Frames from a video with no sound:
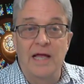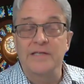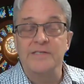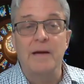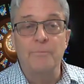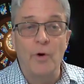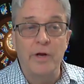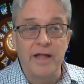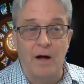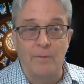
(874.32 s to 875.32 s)
unless I
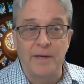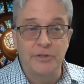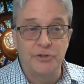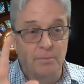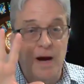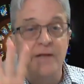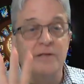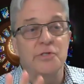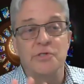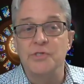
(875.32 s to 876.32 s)
point it out because your
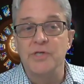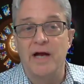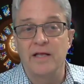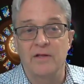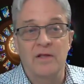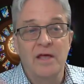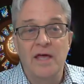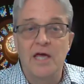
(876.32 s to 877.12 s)
mind is deciding